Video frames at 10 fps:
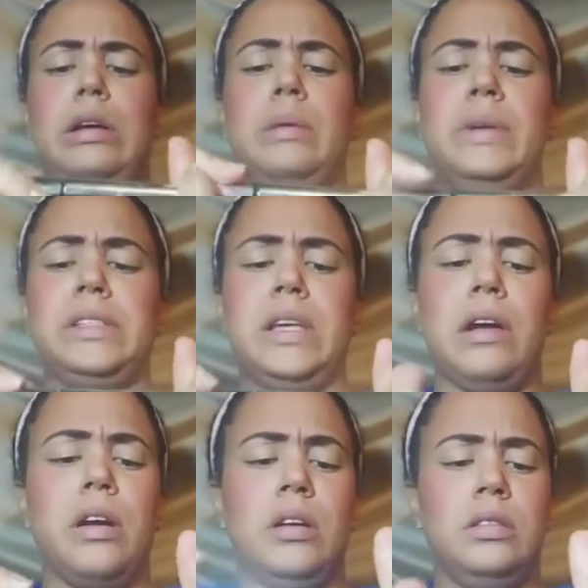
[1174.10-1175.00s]

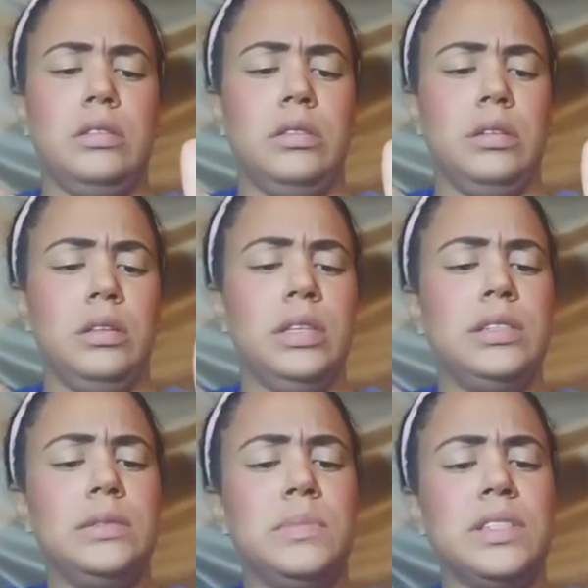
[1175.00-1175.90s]
Mascara.
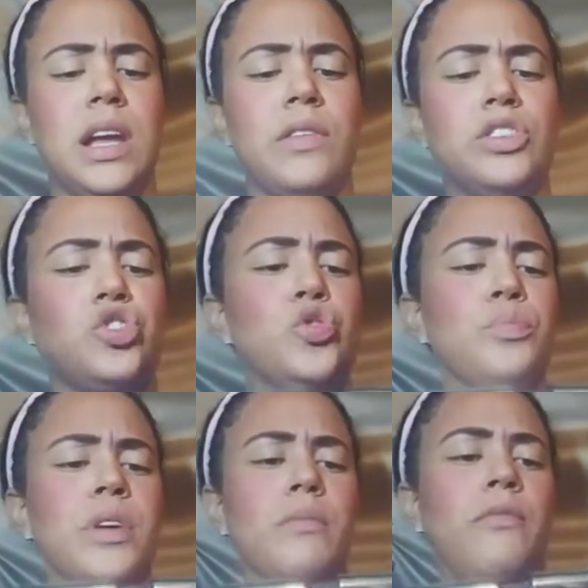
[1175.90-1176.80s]
This is Mascara
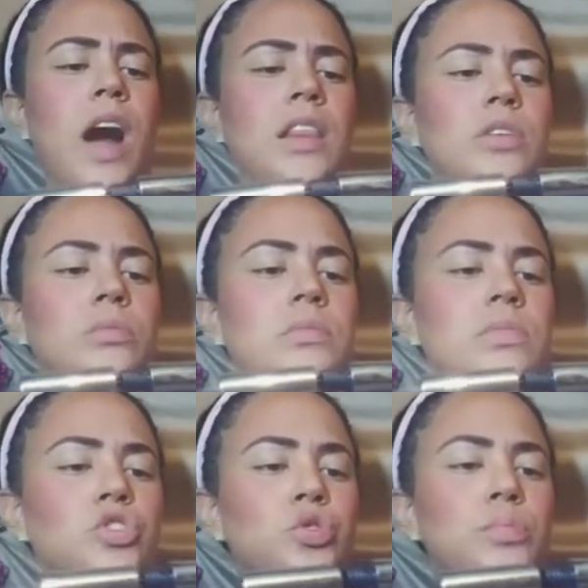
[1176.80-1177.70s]
Supra Volume.
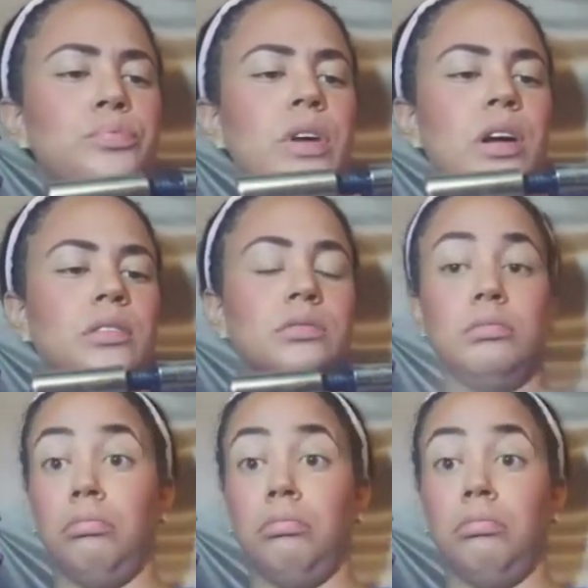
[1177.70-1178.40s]
Supra.